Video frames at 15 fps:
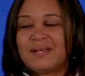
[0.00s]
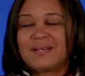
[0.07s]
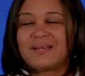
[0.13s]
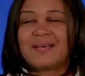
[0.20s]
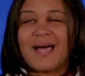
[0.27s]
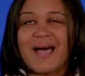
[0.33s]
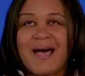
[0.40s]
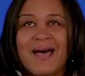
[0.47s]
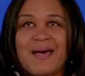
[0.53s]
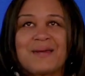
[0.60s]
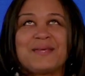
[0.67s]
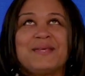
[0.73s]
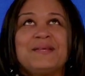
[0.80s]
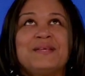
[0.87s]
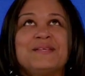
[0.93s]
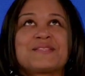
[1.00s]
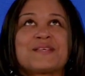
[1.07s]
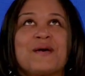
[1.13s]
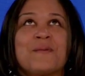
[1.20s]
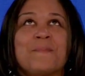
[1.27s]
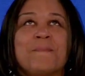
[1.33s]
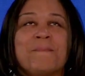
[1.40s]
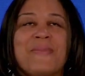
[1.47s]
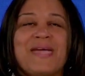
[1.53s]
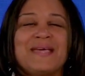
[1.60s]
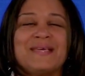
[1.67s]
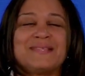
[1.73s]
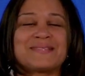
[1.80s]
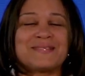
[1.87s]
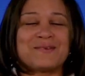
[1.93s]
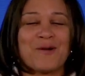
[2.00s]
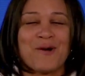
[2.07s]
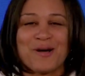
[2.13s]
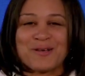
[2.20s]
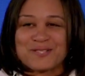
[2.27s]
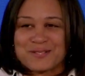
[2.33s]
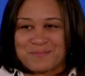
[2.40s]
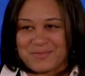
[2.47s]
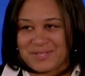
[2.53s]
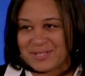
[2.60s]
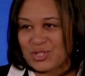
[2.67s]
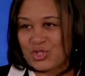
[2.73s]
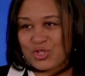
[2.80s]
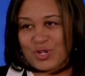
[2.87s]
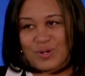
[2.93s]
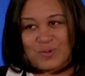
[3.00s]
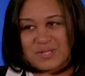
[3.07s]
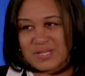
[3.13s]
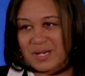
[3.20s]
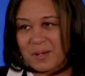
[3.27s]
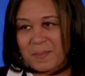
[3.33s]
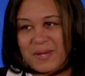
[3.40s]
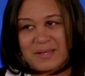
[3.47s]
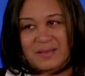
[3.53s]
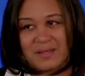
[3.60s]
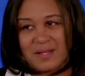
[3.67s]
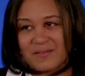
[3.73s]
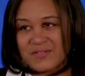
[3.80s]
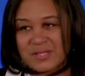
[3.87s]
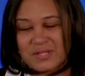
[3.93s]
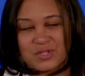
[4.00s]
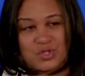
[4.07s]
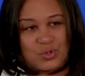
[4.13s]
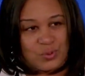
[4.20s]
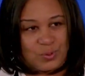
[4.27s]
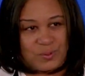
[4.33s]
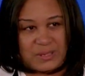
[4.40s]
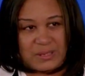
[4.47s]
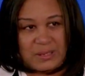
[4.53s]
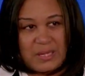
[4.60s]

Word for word: God, in His amazing awesomeness, shows up and loves us through it.